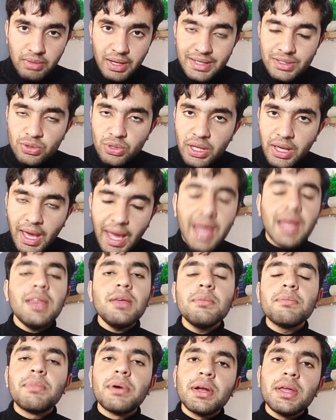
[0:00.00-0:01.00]
Actually,
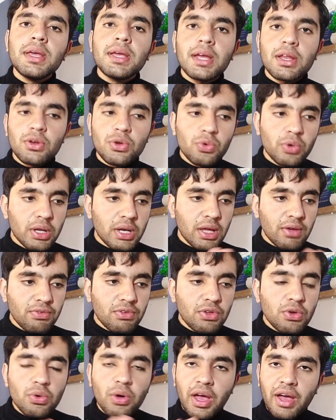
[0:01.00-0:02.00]
anybody can do it.
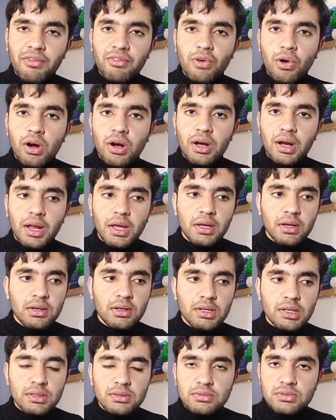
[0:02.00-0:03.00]
If you have got like
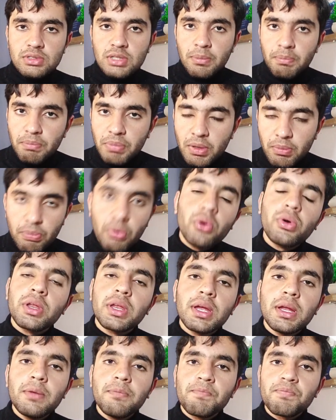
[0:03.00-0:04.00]
a simple book
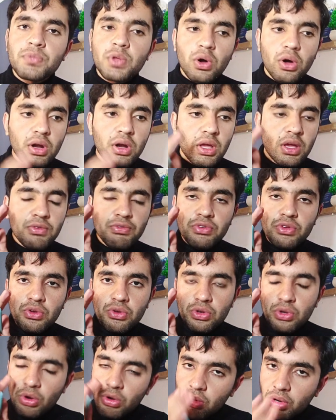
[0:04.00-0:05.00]
read, or if
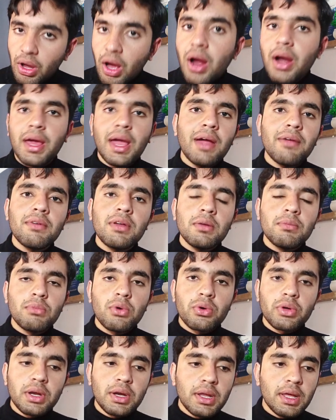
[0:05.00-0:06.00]
you do not have done
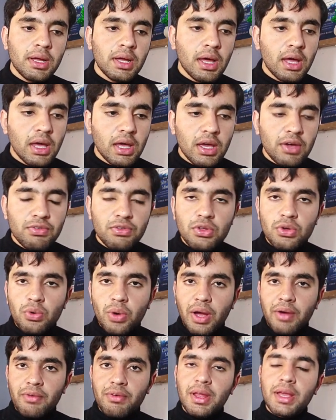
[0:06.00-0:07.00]
book reading, if
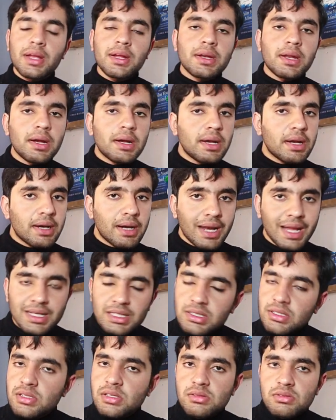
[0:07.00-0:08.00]
you have like attended
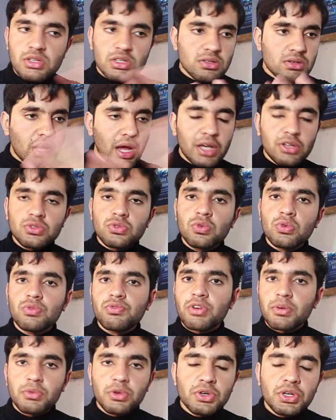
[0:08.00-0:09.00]
lectures in just high school
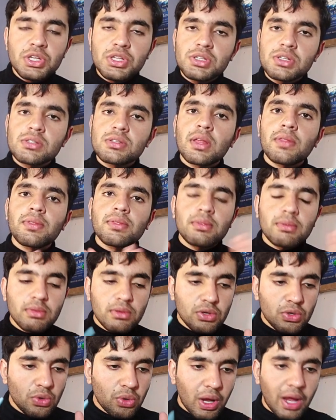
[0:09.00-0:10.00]
from your teachers and
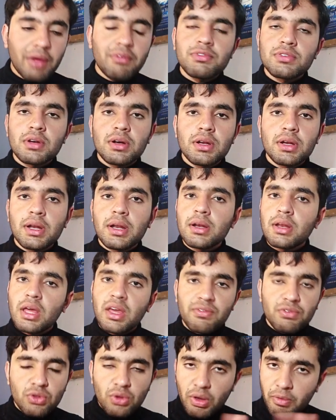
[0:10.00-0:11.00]
you have studied it
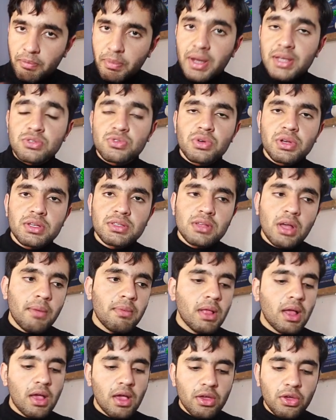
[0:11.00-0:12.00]
and you have passed your
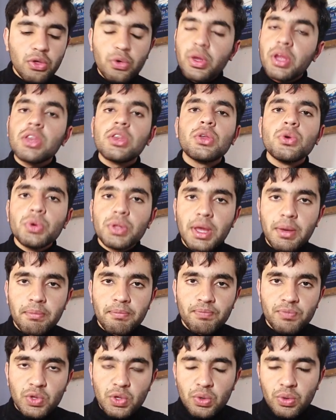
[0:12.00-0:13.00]
exam, you can do
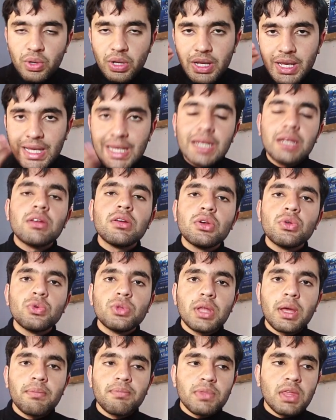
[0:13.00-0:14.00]
them. You can literally
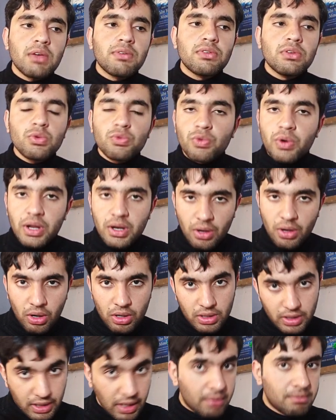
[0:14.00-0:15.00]
do them if you were
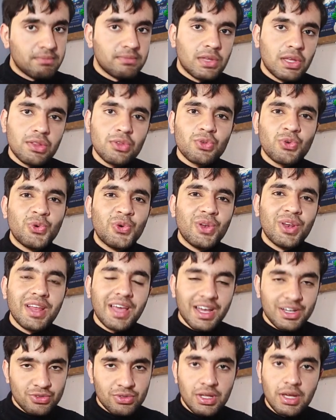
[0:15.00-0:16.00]
not dumb in school,
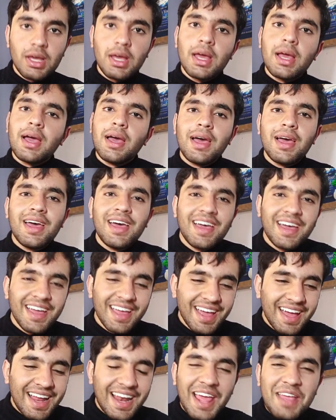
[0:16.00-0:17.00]
actually.
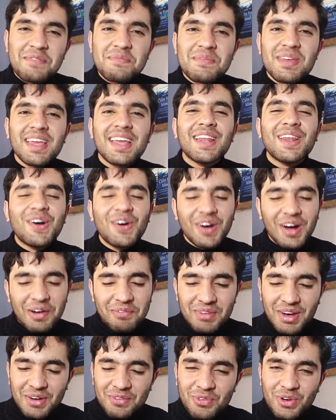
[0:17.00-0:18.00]
Like me. No,
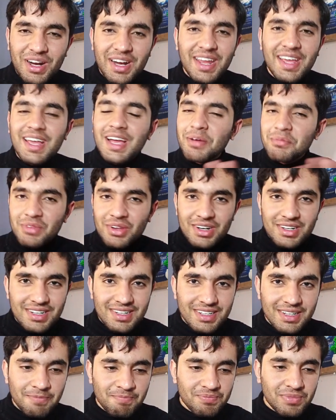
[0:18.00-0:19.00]
I'm not pointing. I'm not
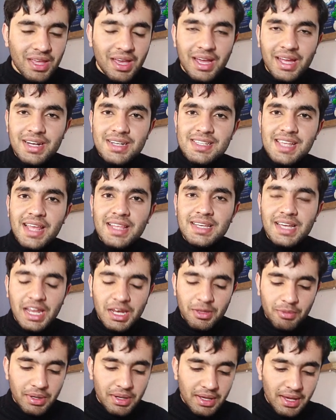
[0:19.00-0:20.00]
criticizing
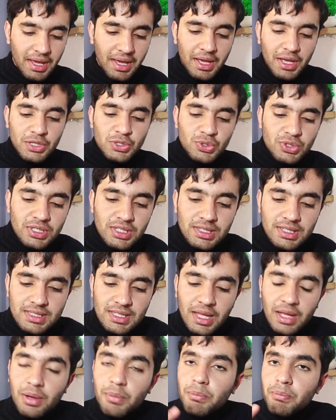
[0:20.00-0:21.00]
anyone. So see
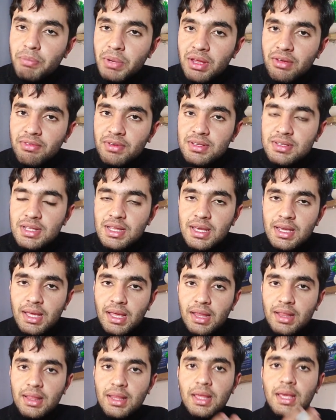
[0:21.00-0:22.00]
this thing.
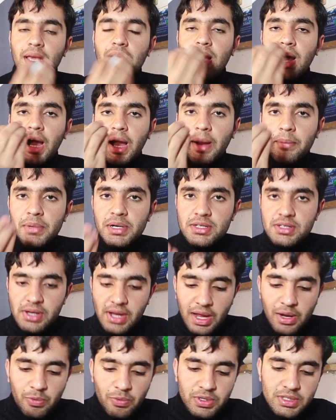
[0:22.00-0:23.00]
Previously, the IMAT
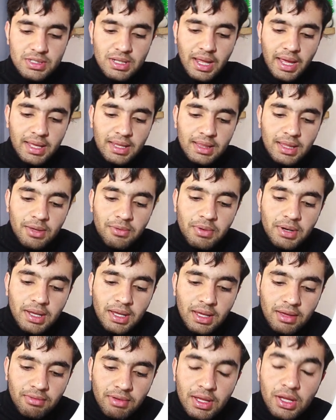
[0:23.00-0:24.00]
style was like they were
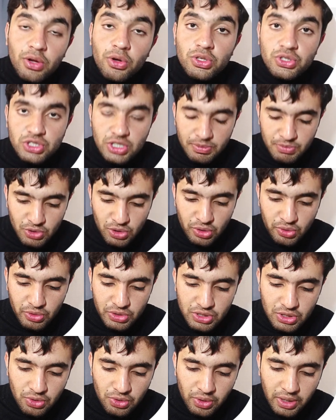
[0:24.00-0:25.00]
giving conceptual
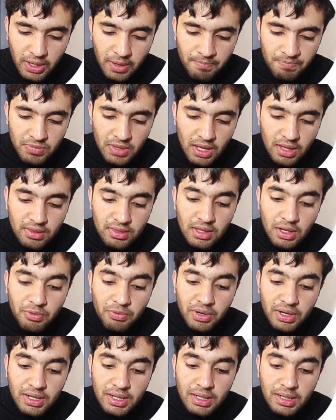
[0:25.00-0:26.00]
question, okay?
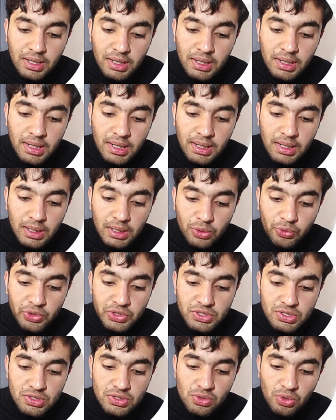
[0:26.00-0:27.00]
There were critical
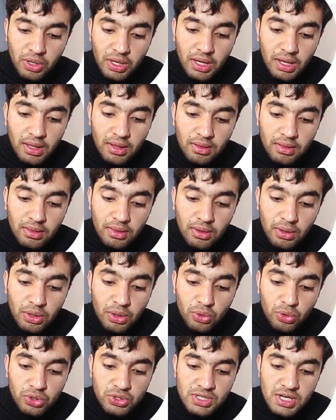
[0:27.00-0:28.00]
questions, okay?
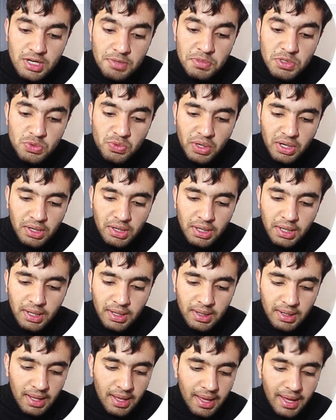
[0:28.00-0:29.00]
The statements were
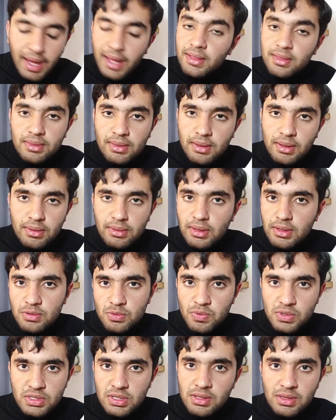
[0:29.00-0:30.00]
critical, and
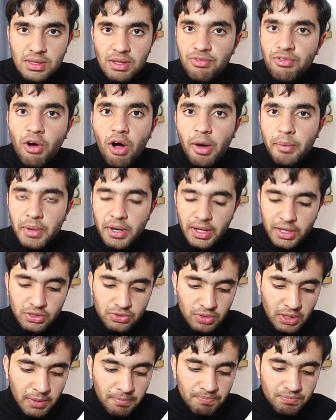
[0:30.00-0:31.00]
this wasn't the format.
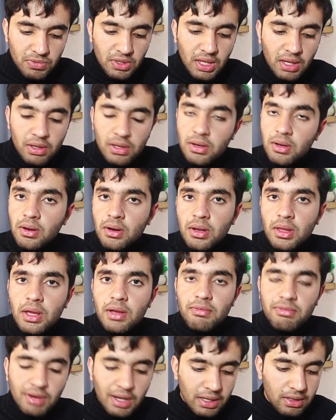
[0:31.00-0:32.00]
Actually, they didn't
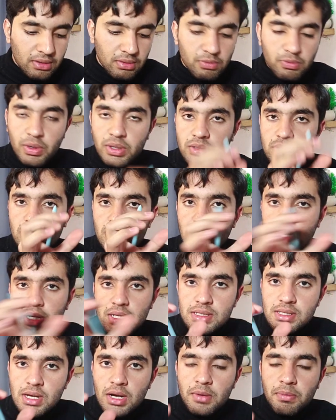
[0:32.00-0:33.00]
give like one
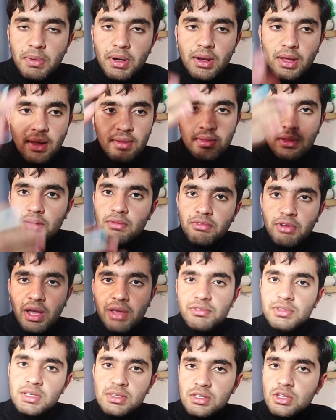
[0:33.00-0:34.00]
little statement and then
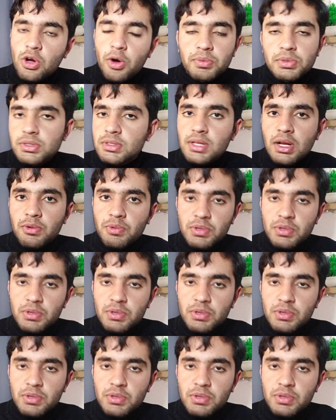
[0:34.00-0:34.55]
five easy options.